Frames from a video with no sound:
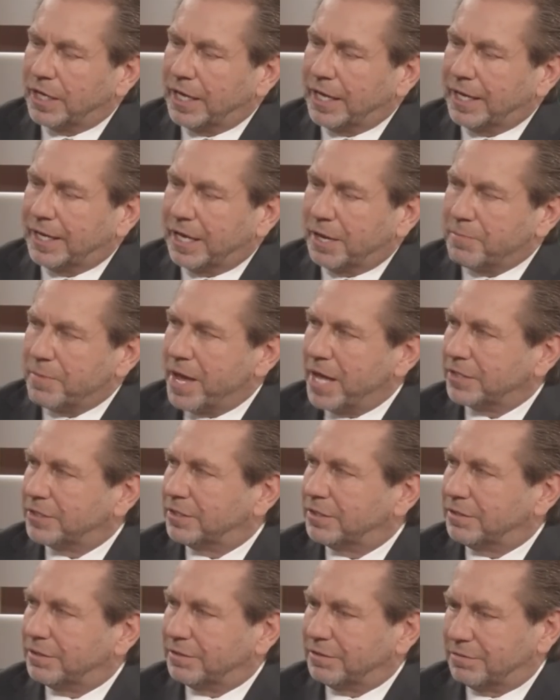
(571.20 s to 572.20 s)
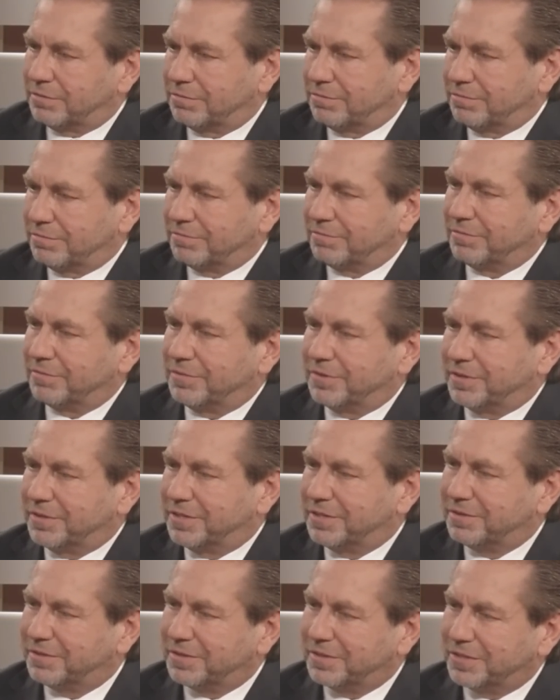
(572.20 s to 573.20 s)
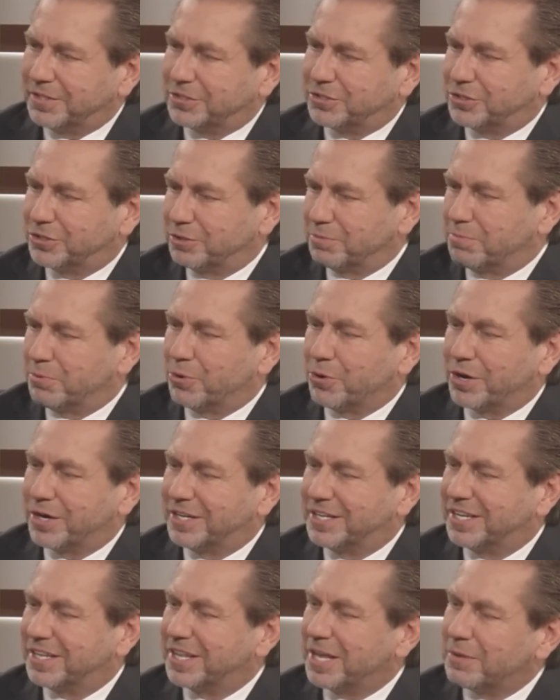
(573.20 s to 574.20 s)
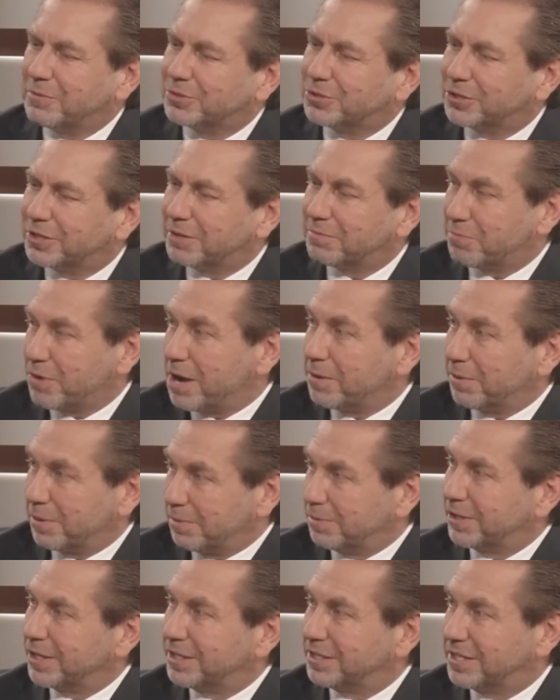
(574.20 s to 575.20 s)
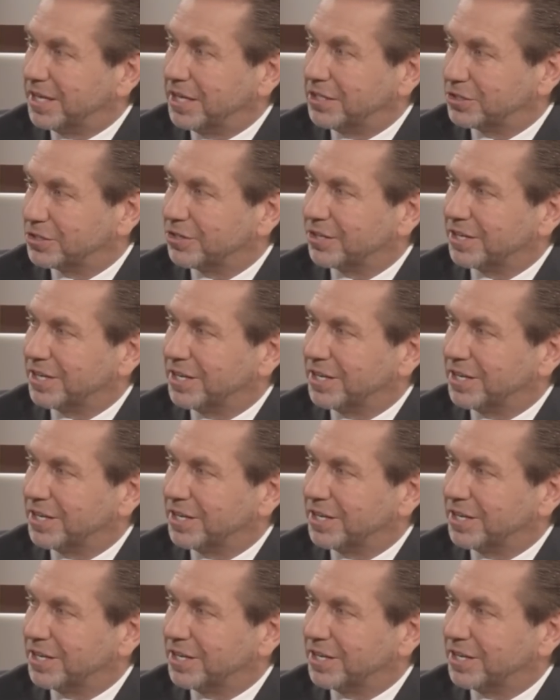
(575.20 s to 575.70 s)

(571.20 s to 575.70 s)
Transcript: And I imagine this is important to them, so they probably taste good,